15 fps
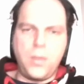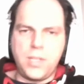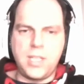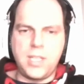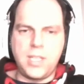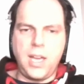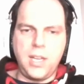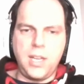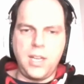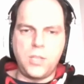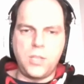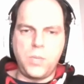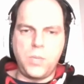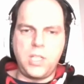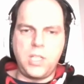in silos,
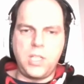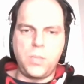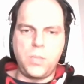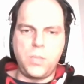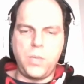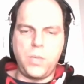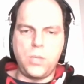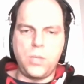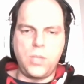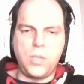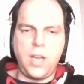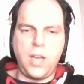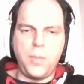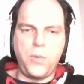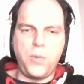which is what we used to
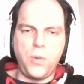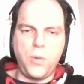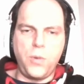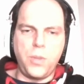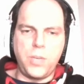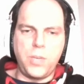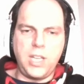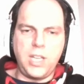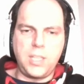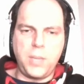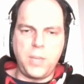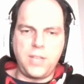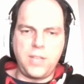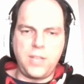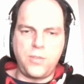have before there were data mm-hmm.
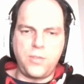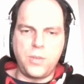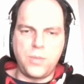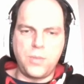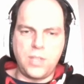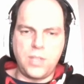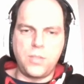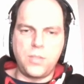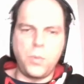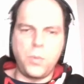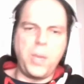platforms, right? So we're